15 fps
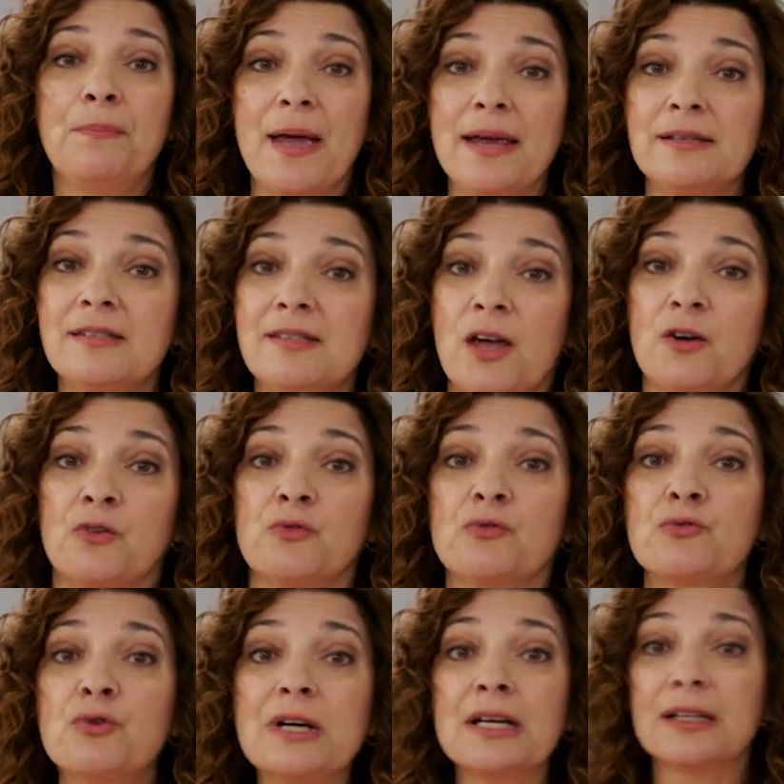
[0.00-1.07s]
based on a
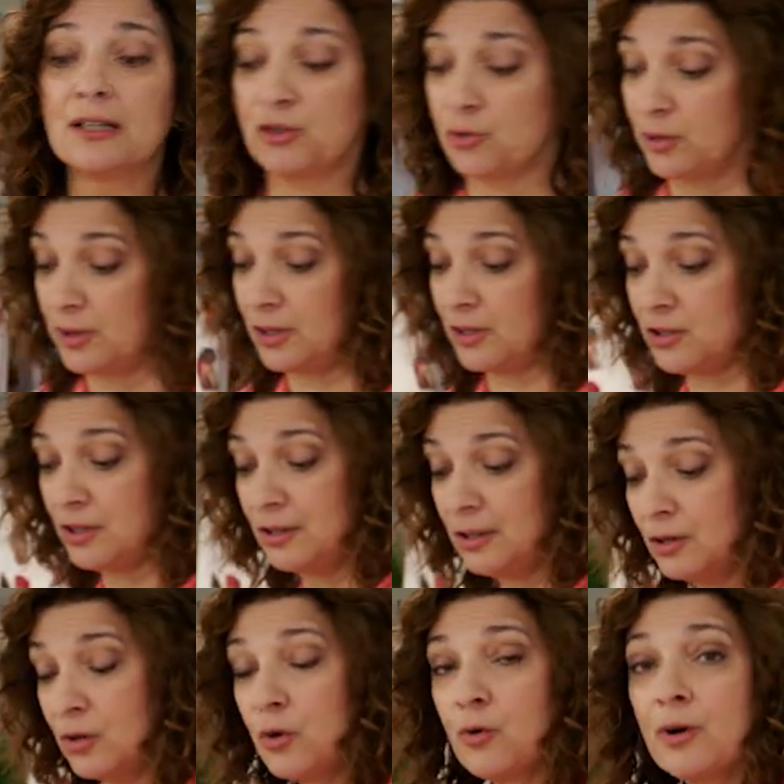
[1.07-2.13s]
really
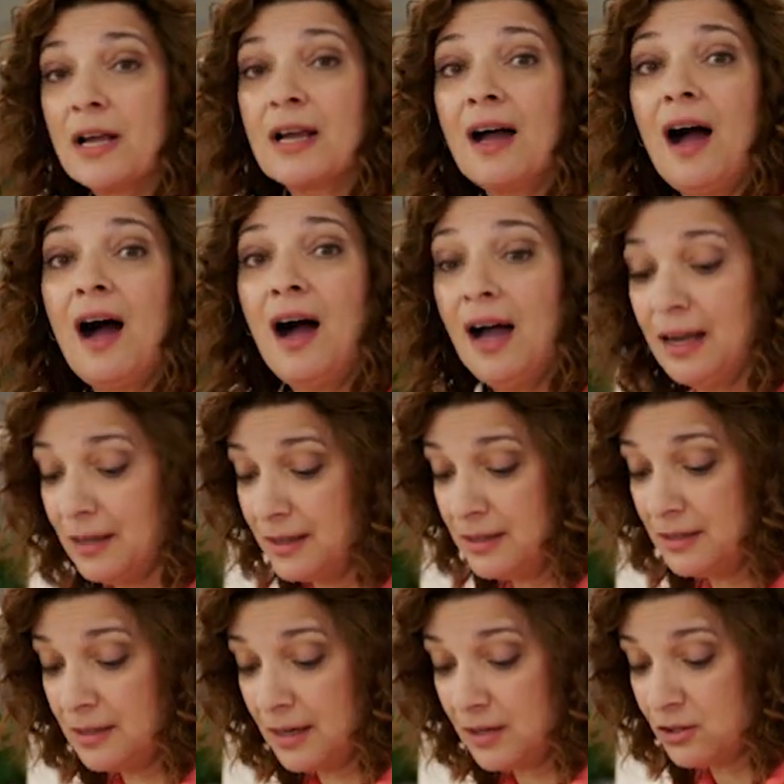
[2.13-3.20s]
traditional Greek
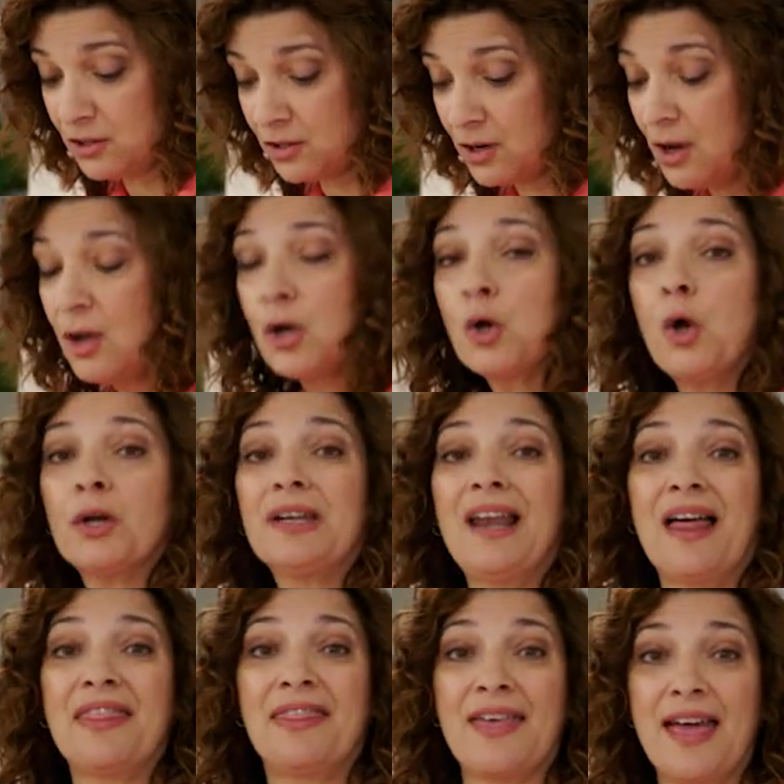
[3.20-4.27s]
island dish called
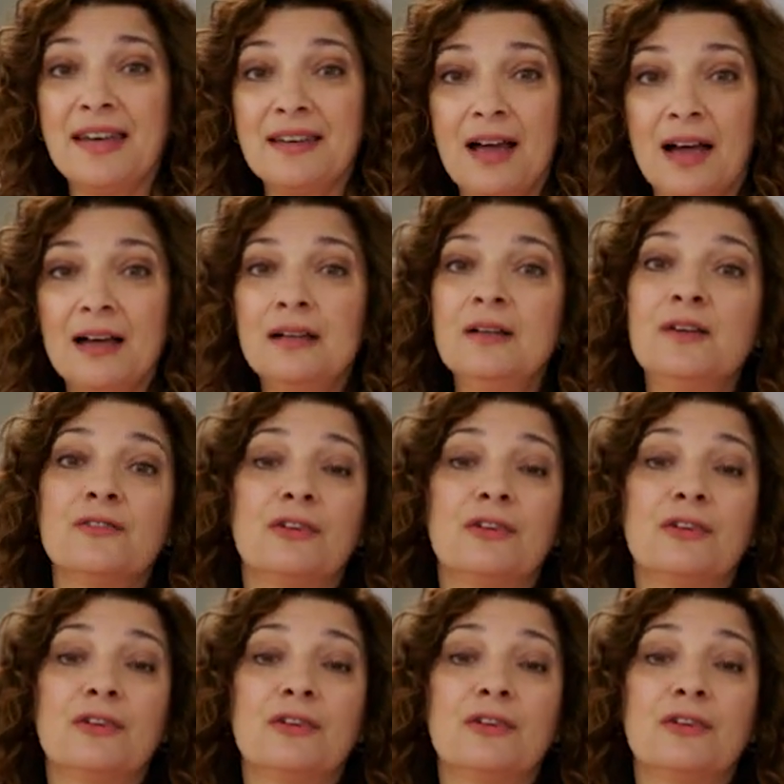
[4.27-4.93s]
ladenia